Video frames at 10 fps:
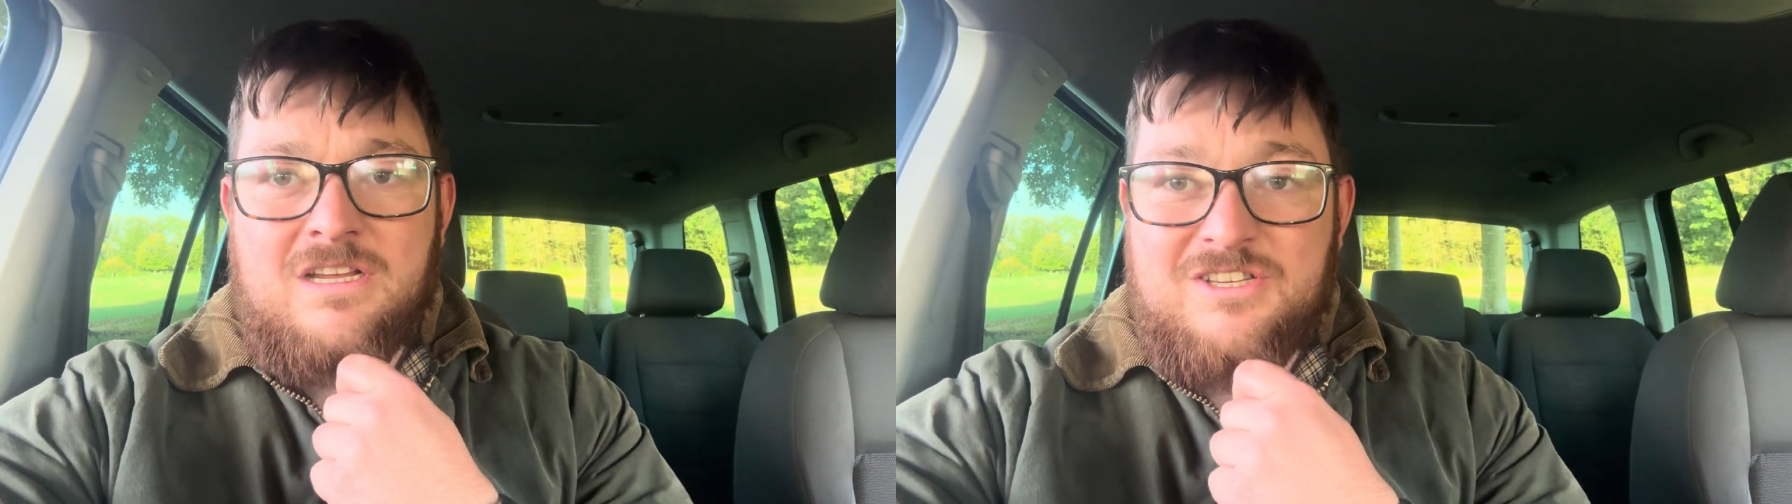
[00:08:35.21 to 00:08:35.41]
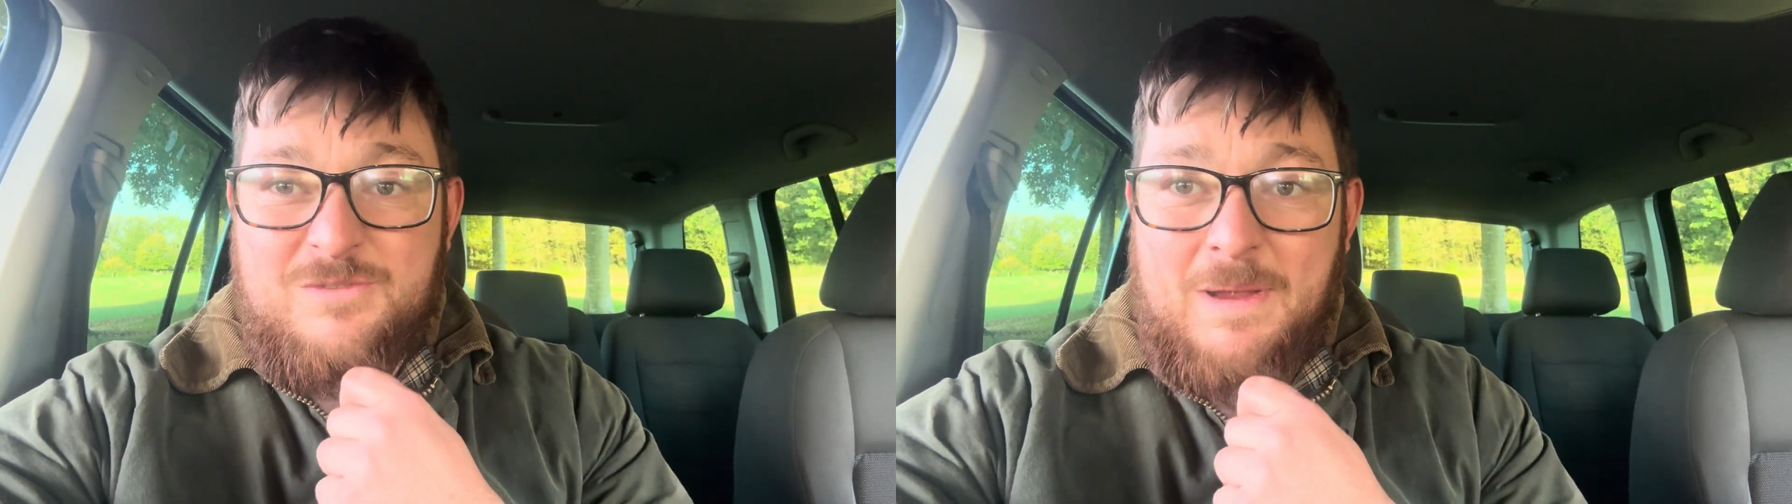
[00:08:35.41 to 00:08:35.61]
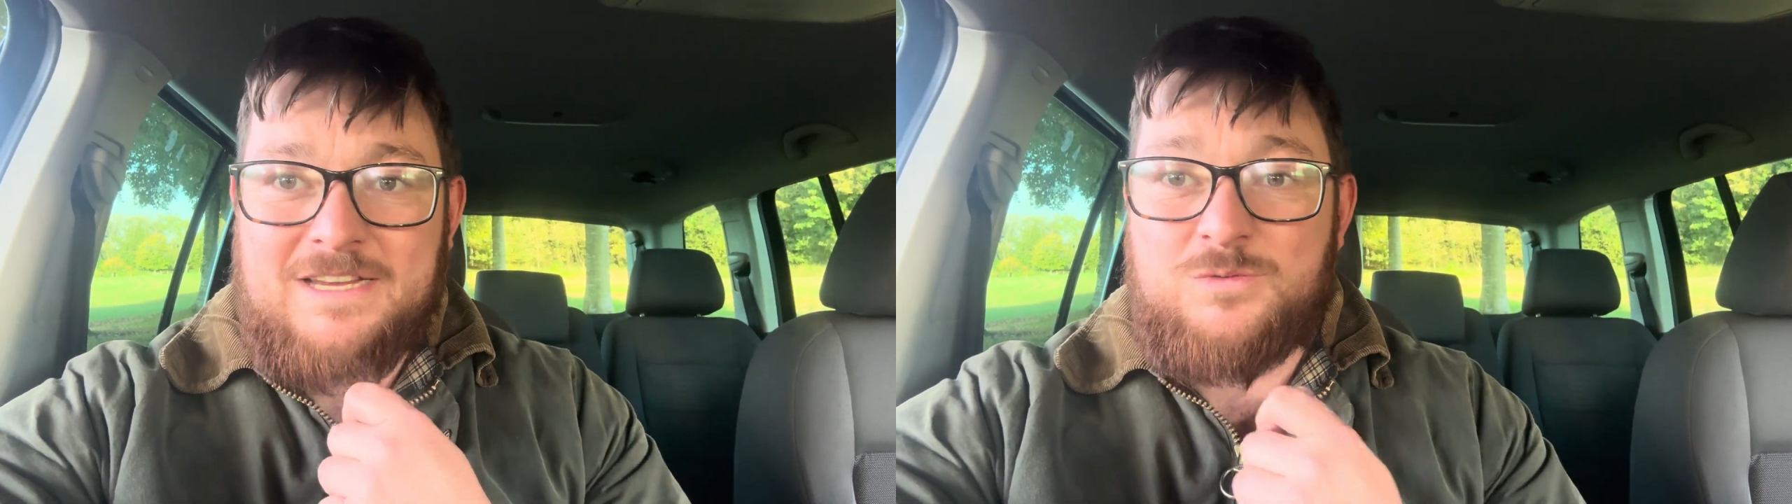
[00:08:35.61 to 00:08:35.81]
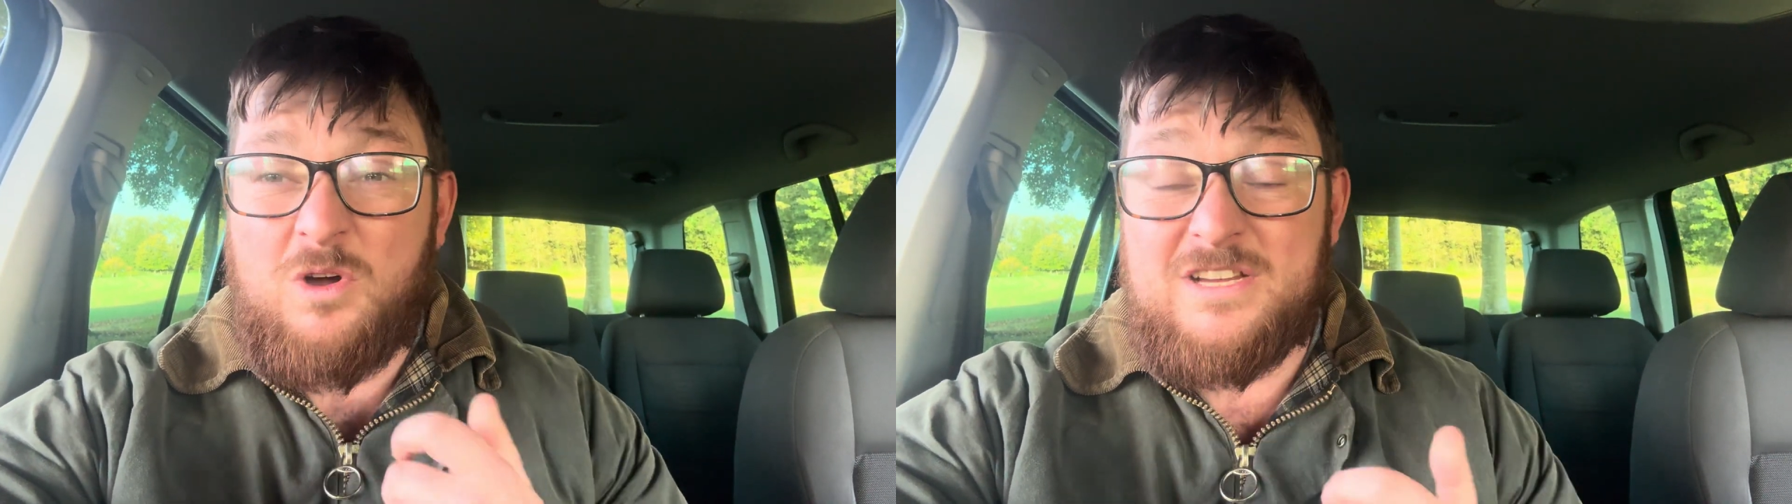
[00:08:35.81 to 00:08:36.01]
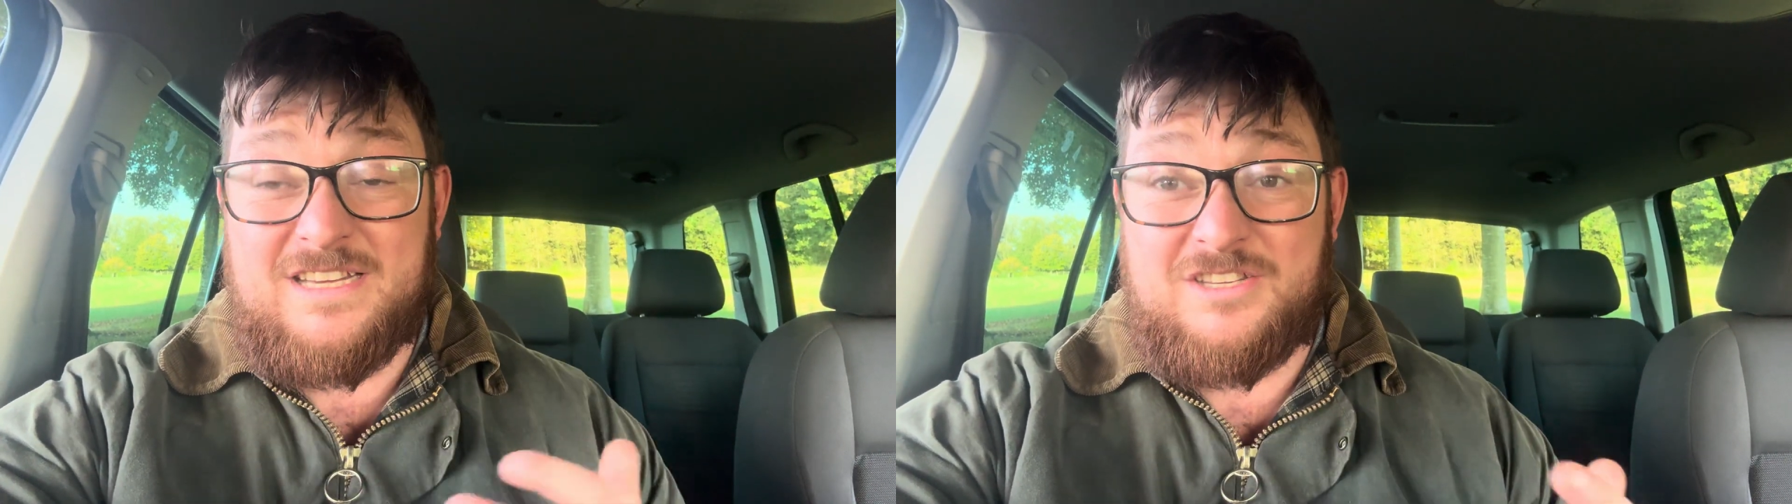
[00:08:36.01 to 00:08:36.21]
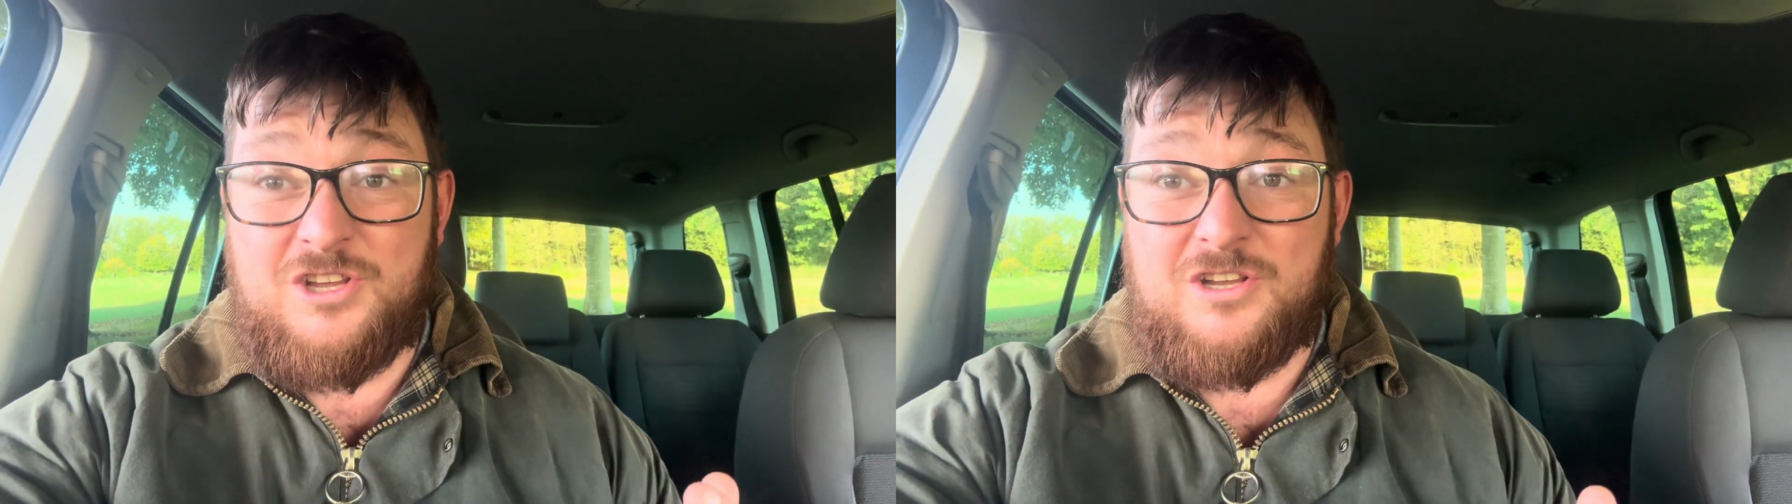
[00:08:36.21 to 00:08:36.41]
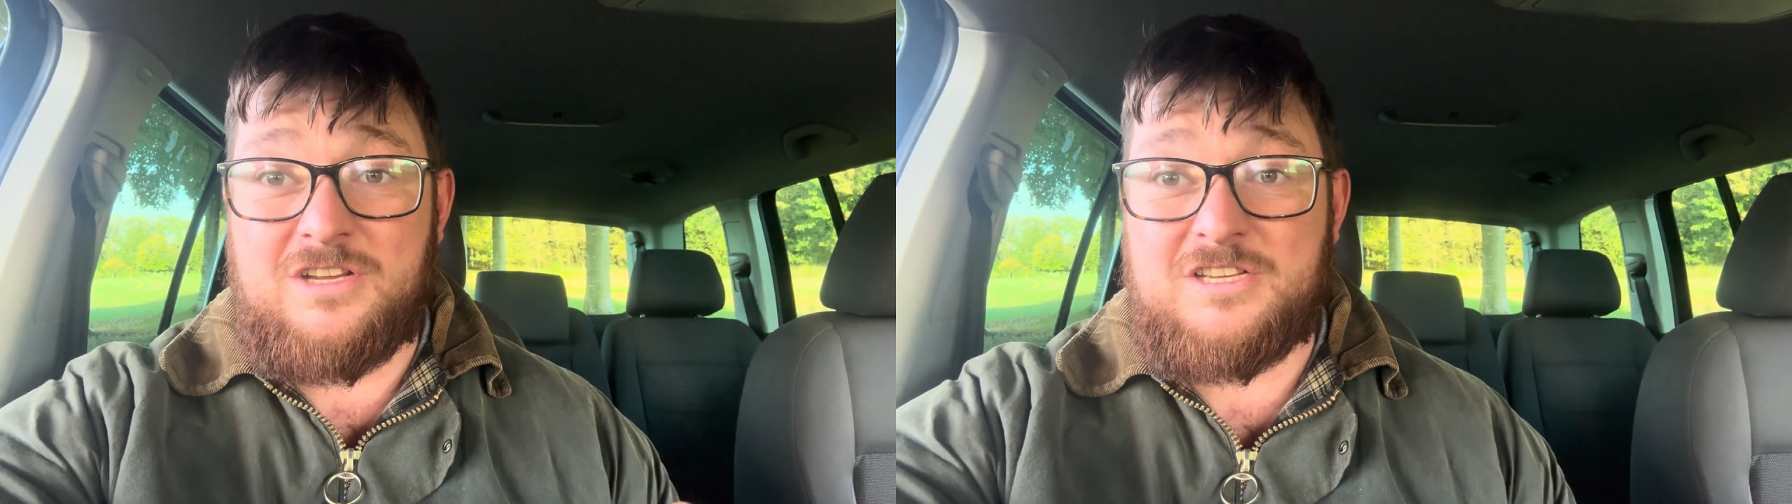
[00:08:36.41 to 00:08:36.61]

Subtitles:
Space wise, it's good,